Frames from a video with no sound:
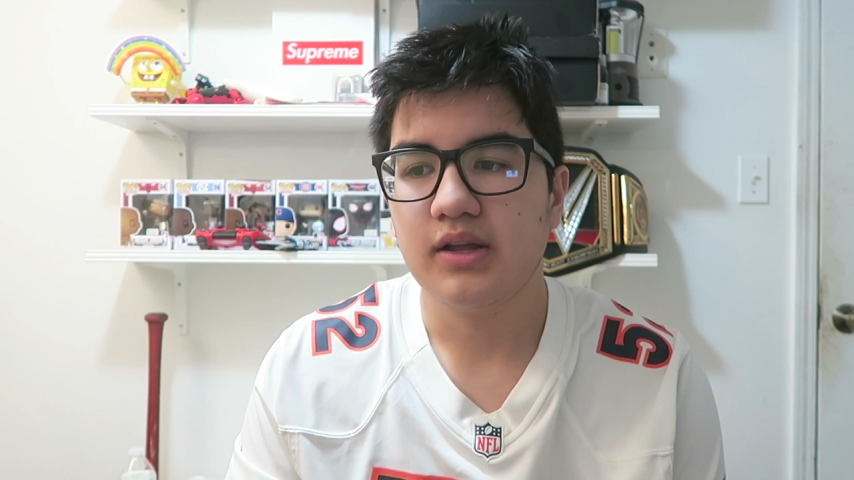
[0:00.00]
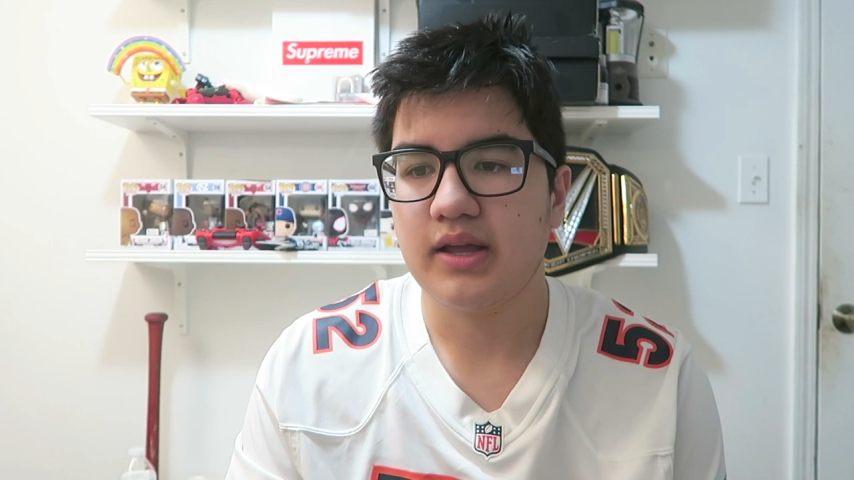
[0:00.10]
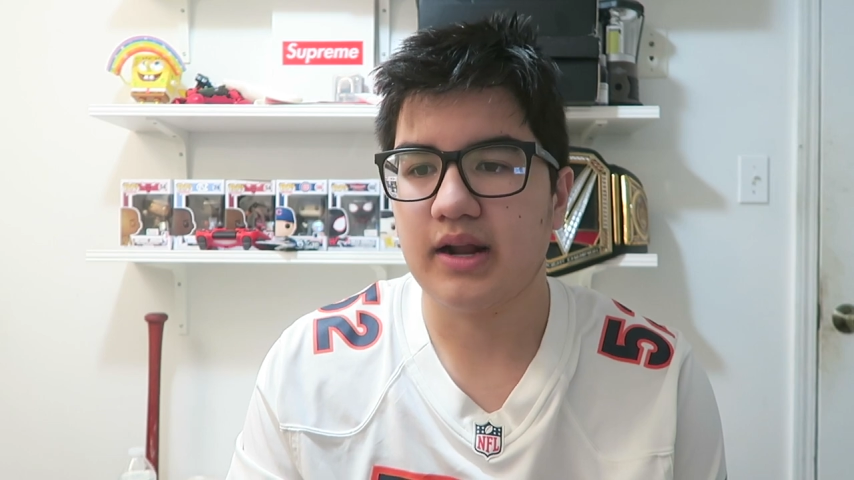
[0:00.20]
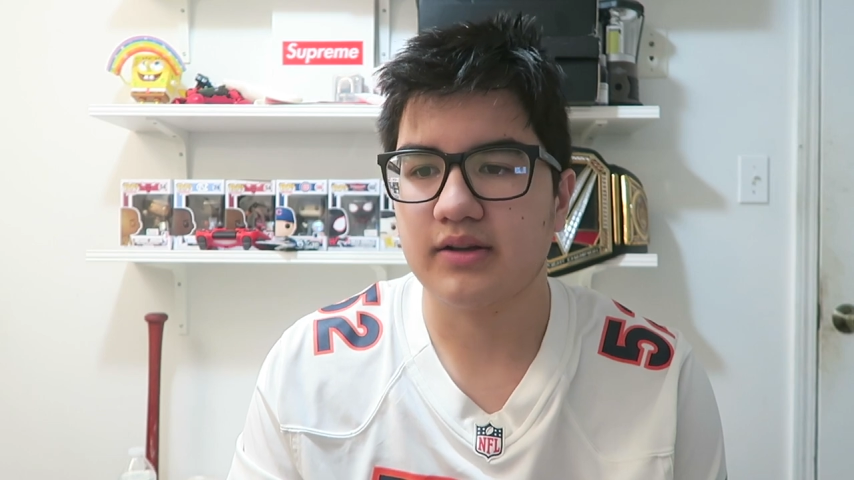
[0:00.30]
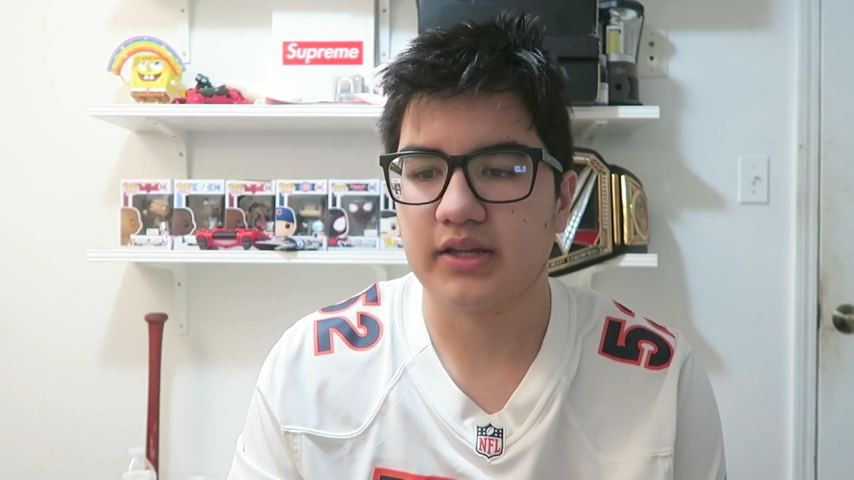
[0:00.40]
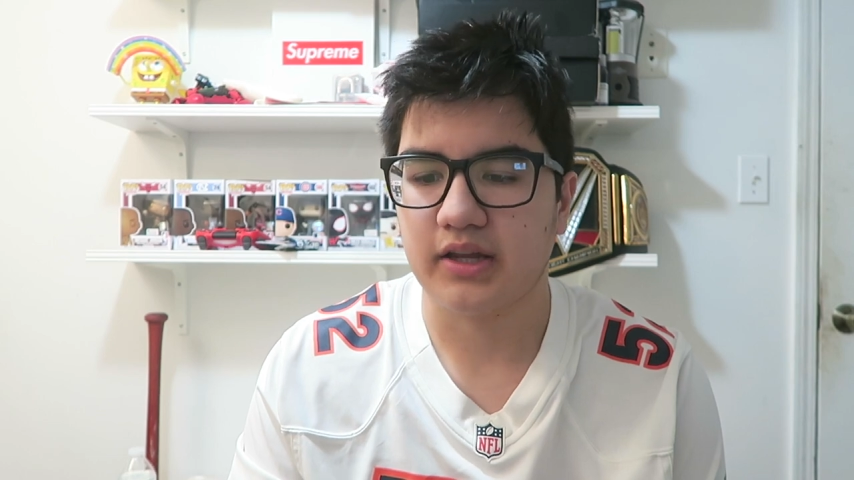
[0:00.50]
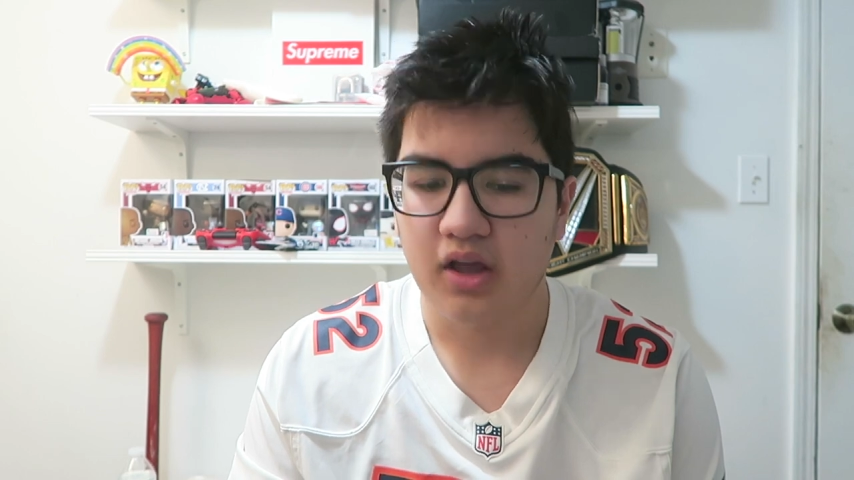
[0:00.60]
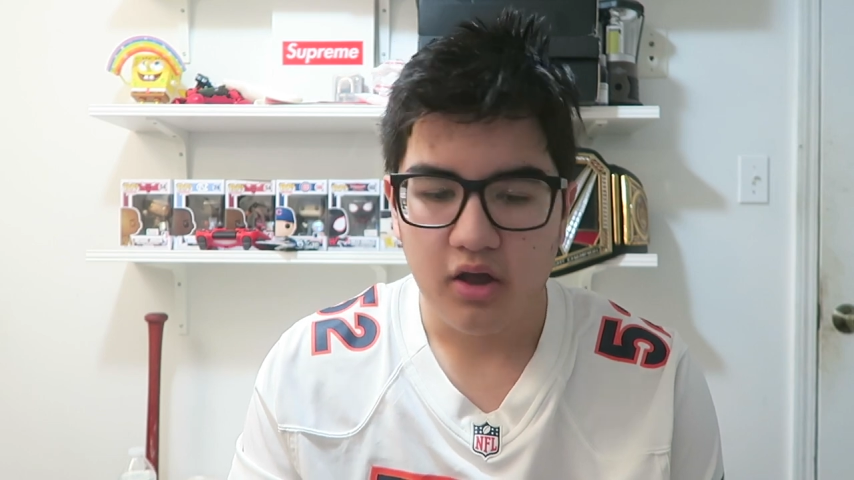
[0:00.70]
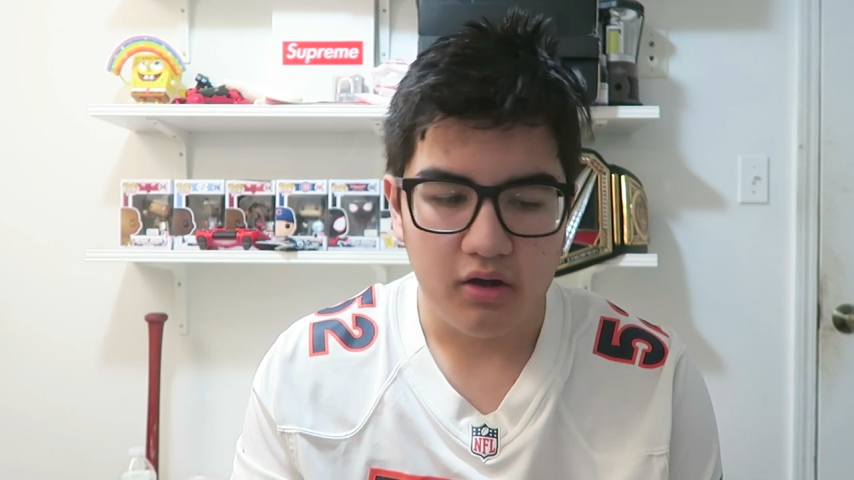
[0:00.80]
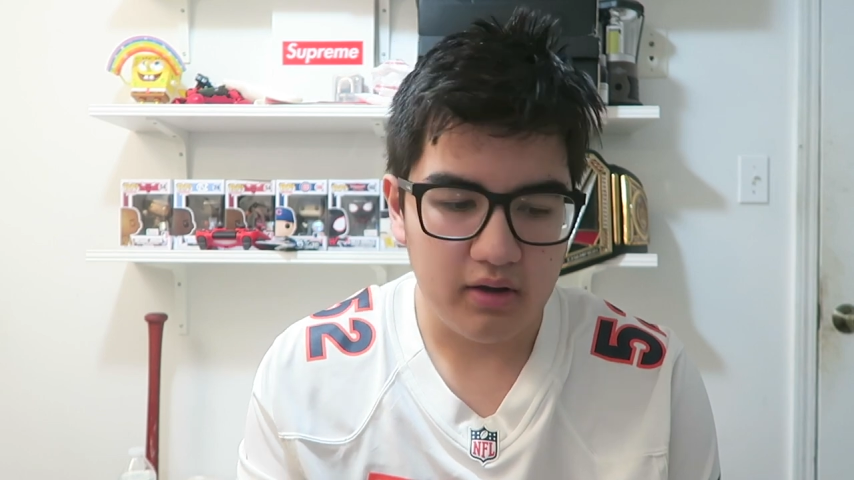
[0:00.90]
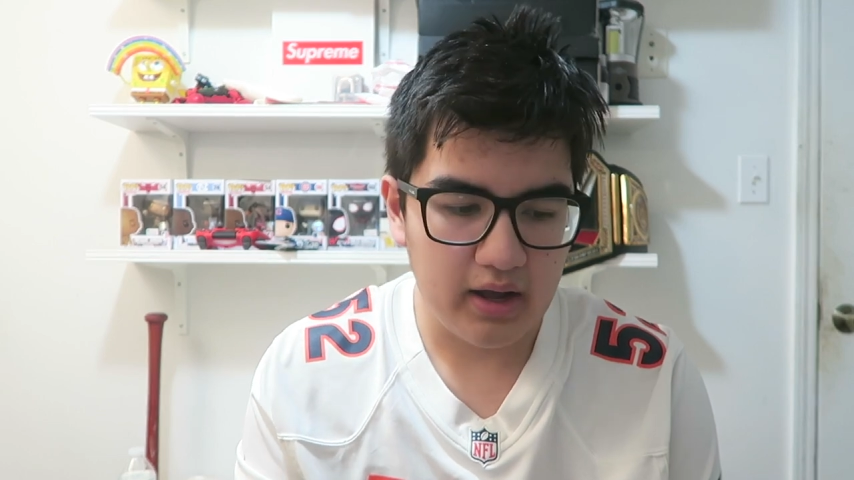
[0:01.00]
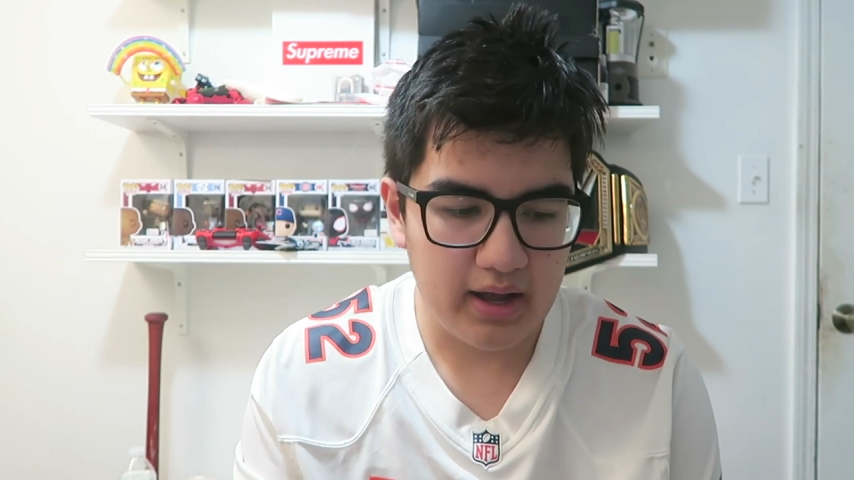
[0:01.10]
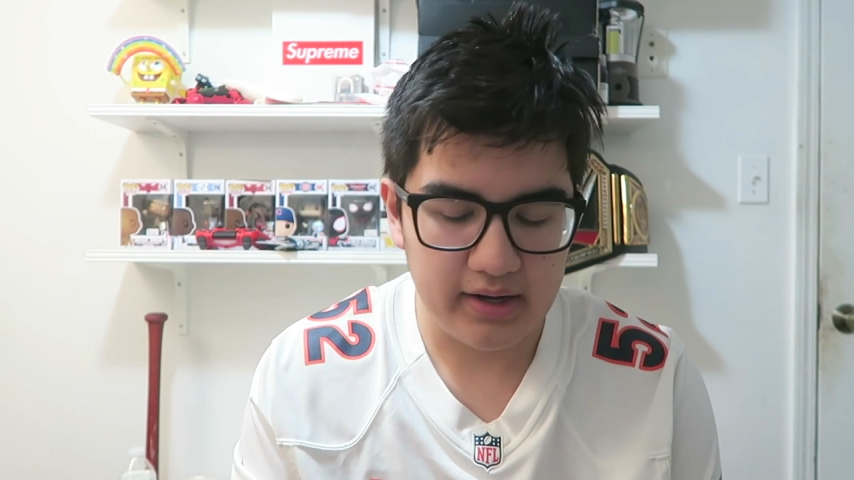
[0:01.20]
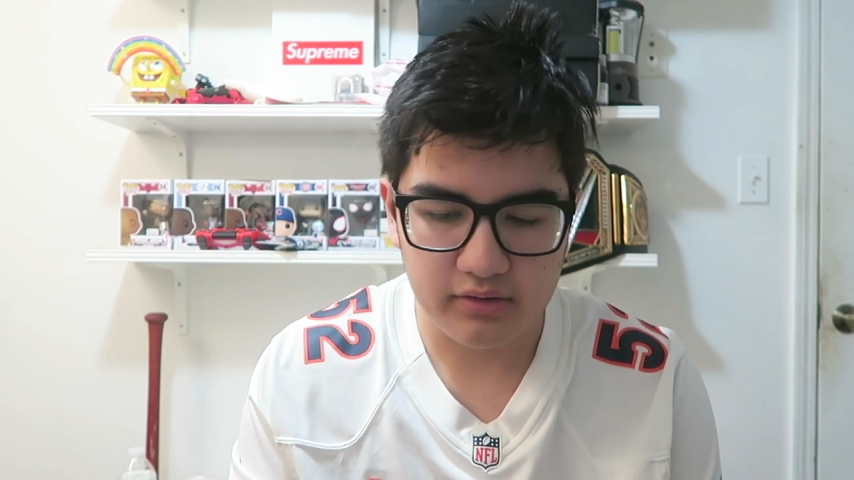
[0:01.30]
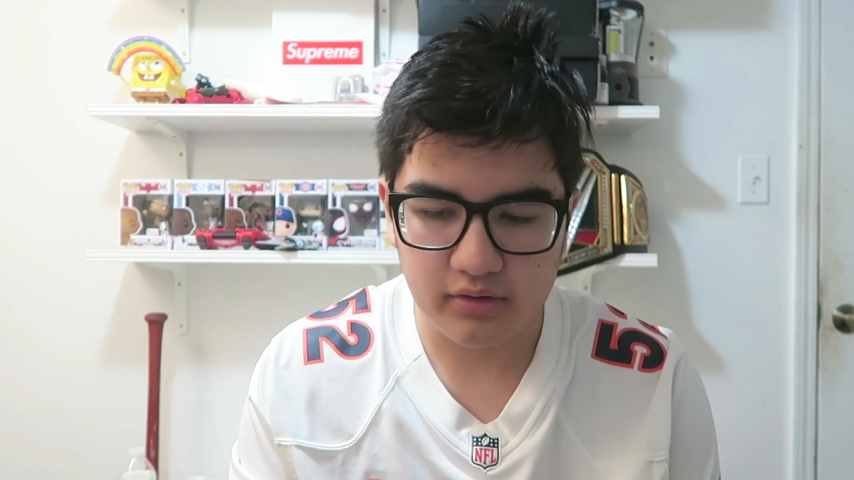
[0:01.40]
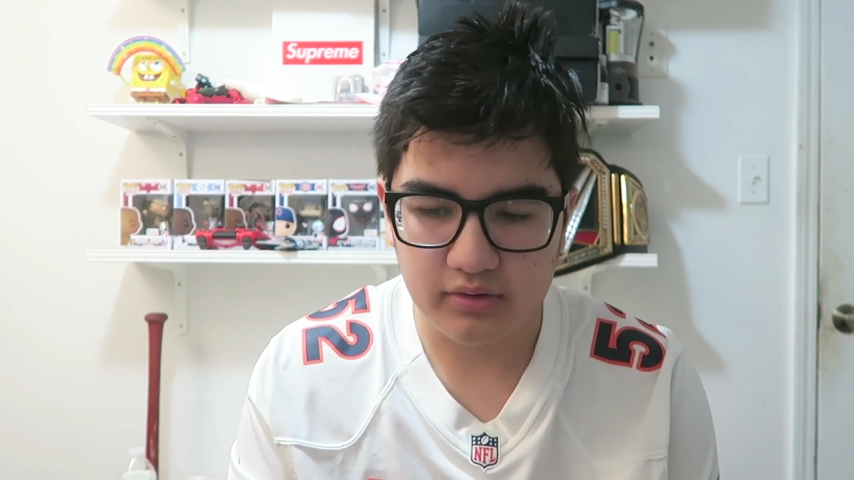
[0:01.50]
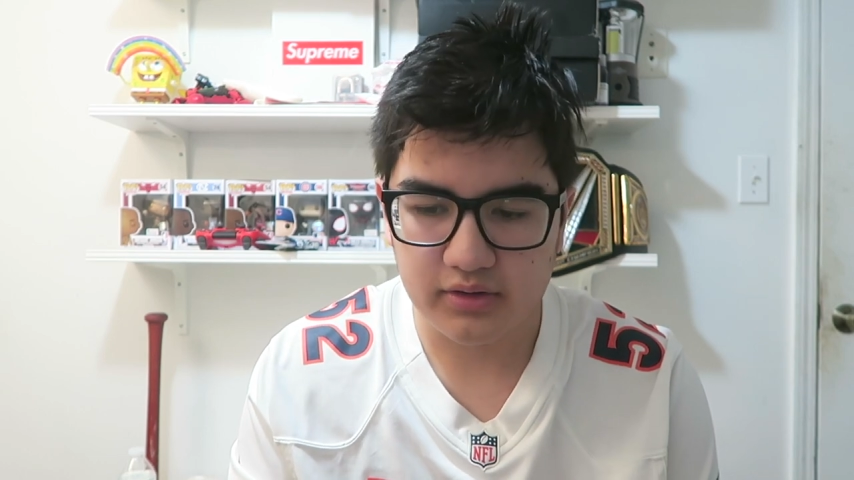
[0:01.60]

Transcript: and I was like, I don't know,